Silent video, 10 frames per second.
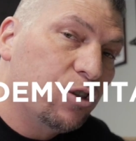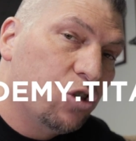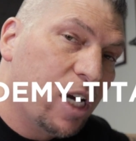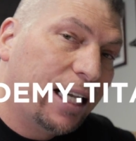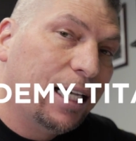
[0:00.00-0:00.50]
and
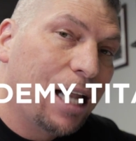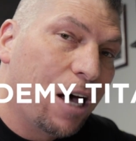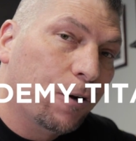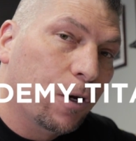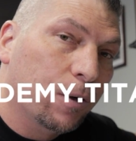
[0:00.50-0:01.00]
check it
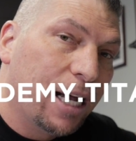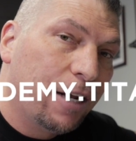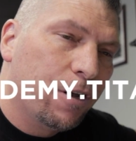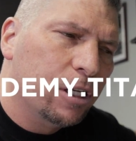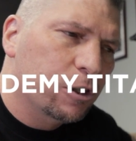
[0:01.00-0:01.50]
out, all
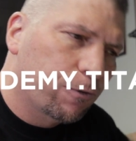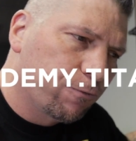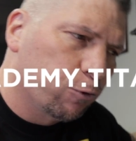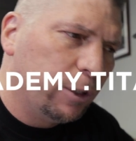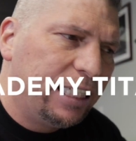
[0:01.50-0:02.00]
right? It's
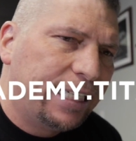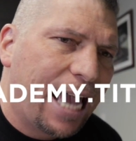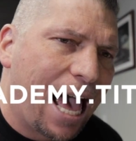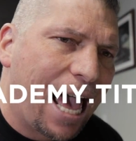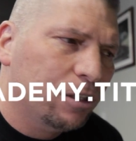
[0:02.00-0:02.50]
free C
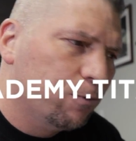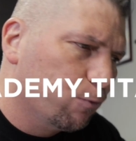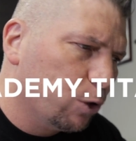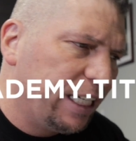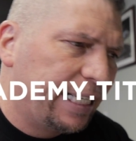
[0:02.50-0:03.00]
A D,
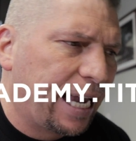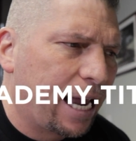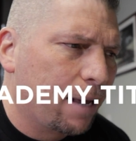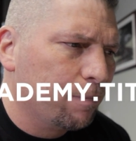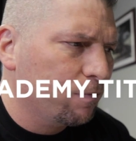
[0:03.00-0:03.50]
free C A
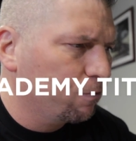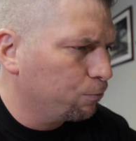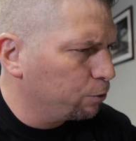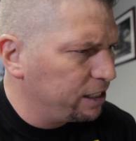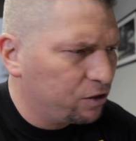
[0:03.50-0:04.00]
M,
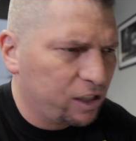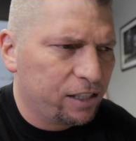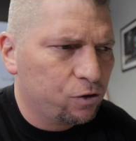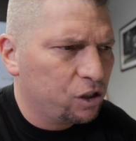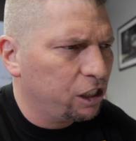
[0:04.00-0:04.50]
free C
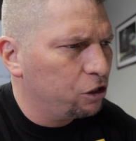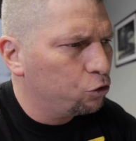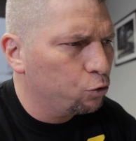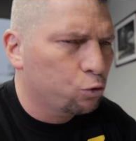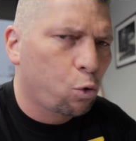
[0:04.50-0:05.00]
N C
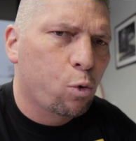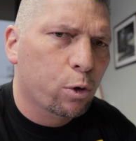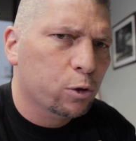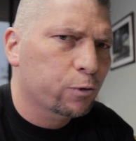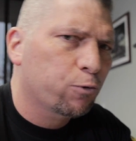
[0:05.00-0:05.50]

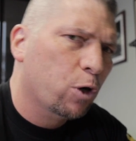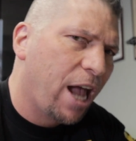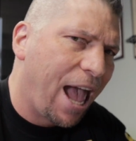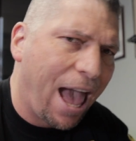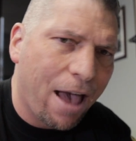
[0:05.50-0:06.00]
tutorials for
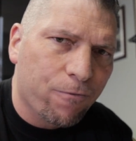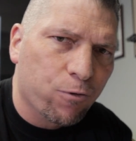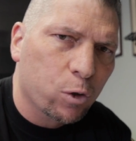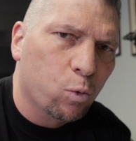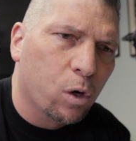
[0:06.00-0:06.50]

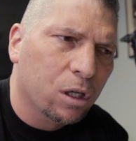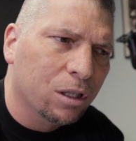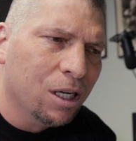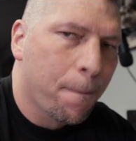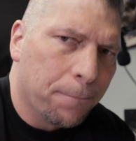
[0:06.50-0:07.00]

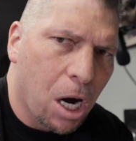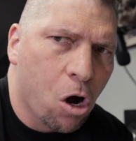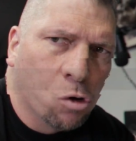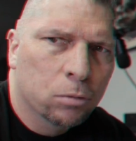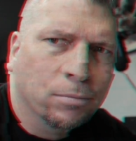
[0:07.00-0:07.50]
everyone.
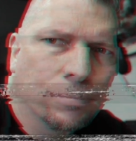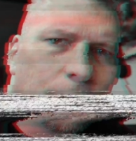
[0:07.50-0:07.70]
Boom!